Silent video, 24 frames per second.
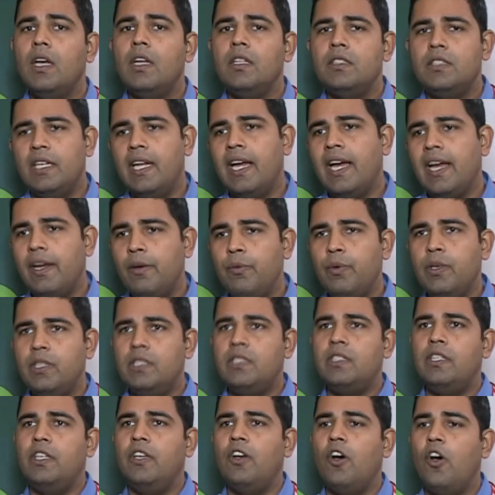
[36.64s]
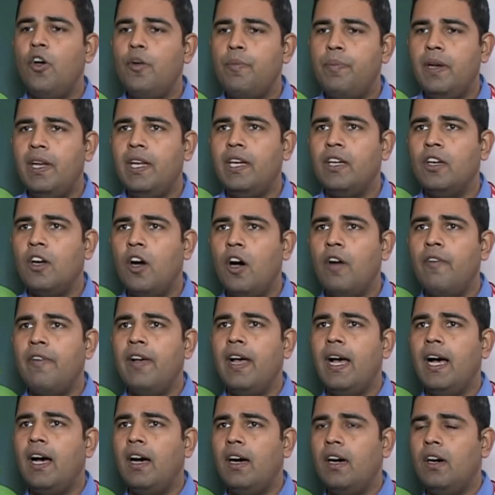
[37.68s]
Today was the opening of
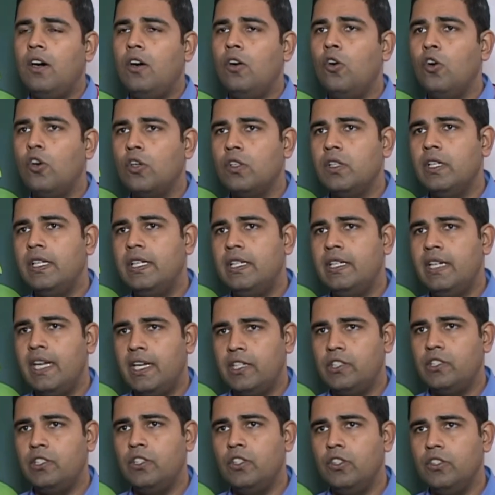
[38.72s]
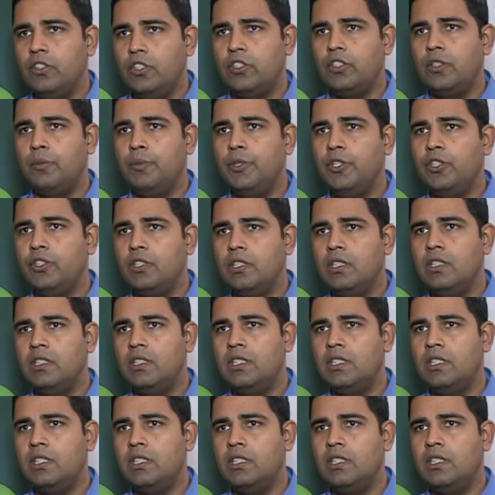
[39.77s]
our Auckland National Distribution